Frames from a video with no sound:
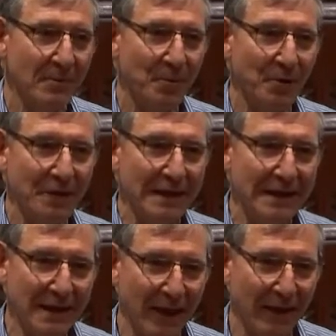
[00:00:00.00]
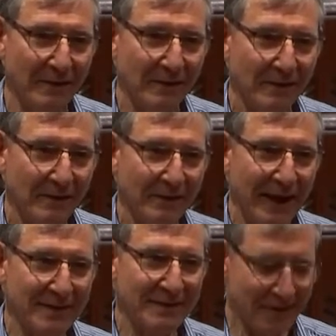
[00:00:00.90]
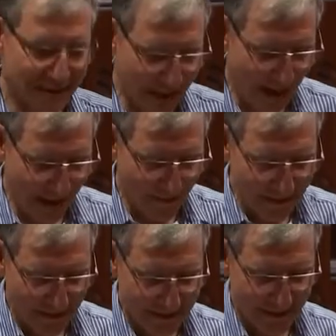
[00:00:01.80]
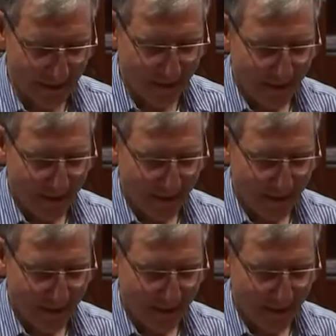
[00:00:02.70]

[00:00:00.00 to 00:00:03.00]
per year on the edge of the Sahara Desert,